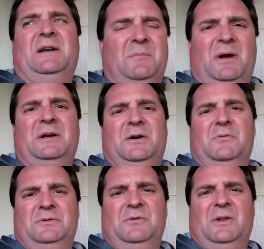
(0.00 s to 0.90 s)
I'm not going to
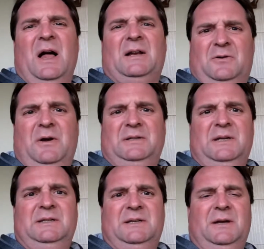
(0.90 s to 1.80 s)
go into a lot of great
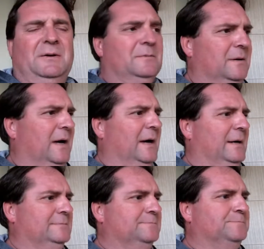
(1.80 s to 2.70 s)
detail
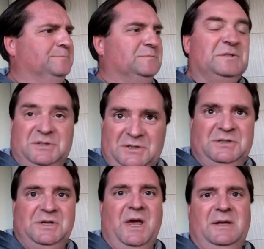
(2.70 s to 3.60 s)

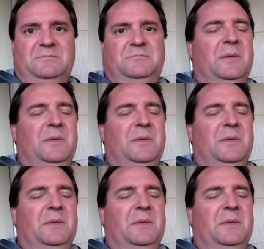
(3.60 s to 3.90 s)
just yet,